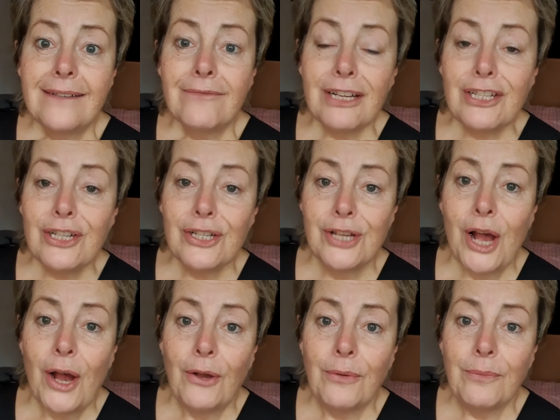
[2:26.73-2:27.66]
Richard's
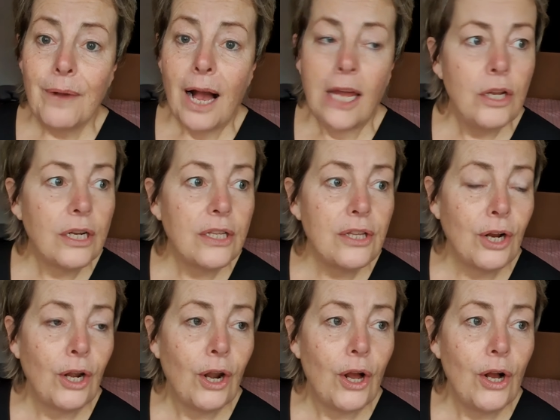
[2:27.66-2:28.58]
home." I look at the
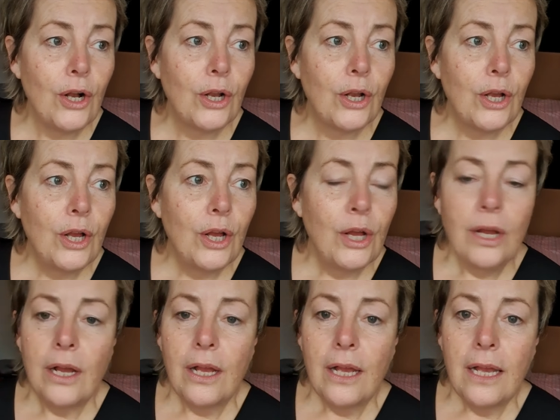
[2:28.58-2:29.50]
clock,
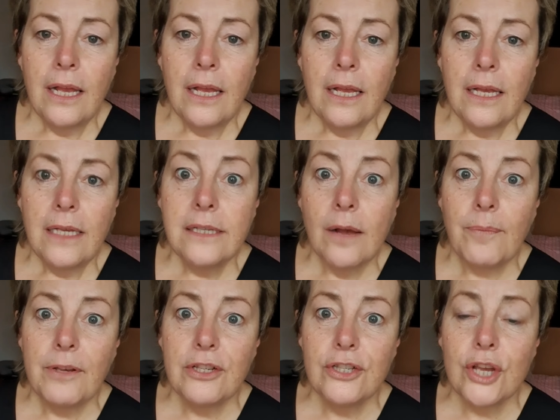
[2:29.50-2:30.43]
it's
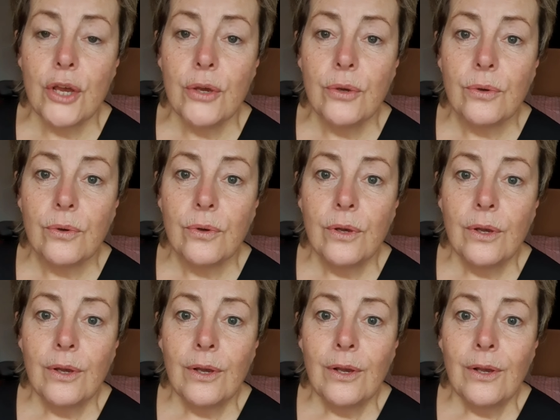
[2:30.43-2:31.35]
2:30.
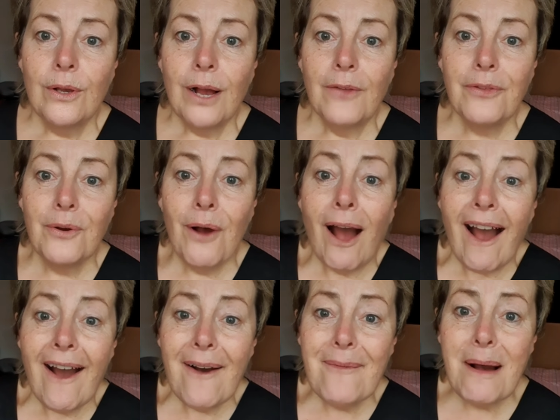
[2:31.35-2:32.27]
I thought,
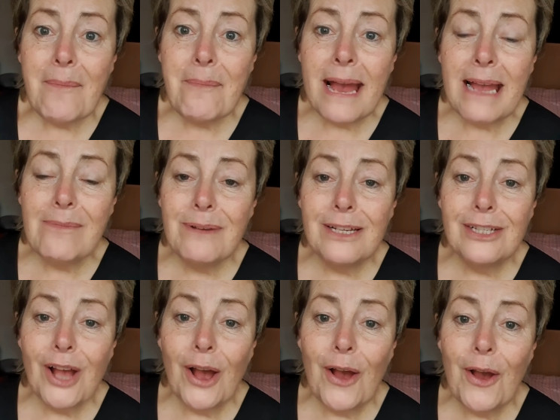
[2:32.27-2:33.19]
oh, my baby's
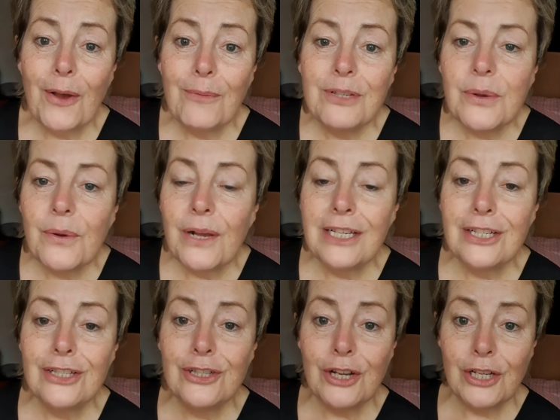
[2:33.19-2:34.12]
home. So I
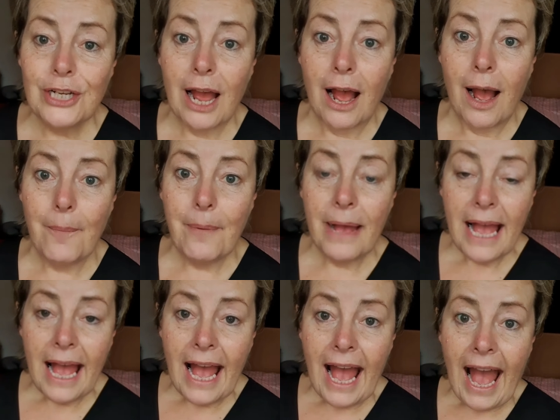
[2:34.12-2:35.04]
stood up,
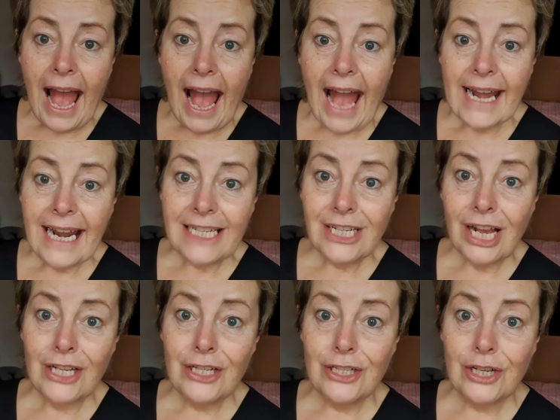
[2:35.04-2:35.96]
and as
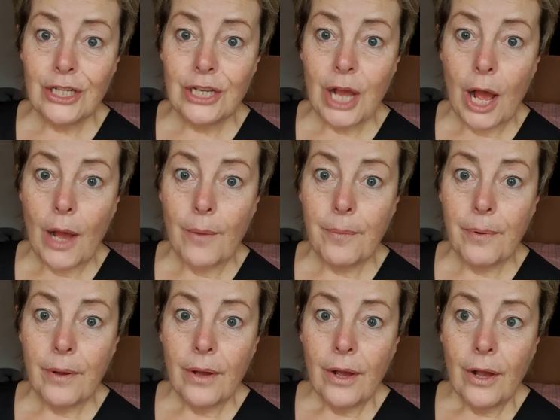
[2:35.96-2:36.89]
I stood up,
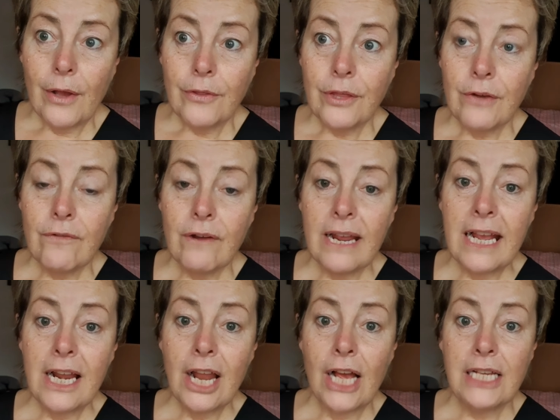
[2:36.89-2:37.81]
the
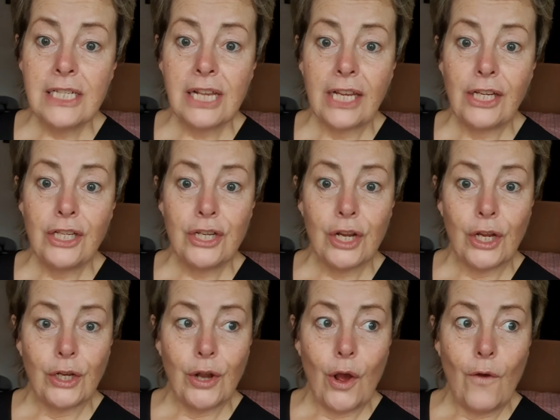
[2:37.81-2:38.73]

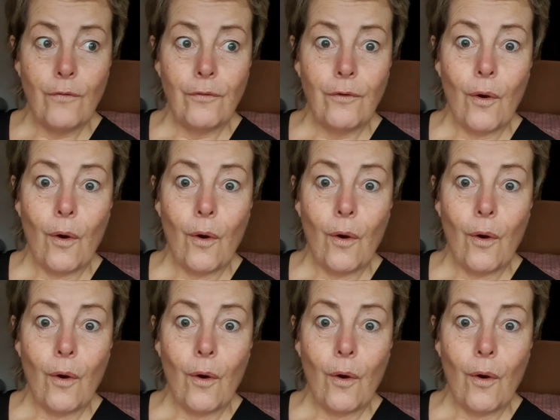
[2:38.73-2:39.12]
realization of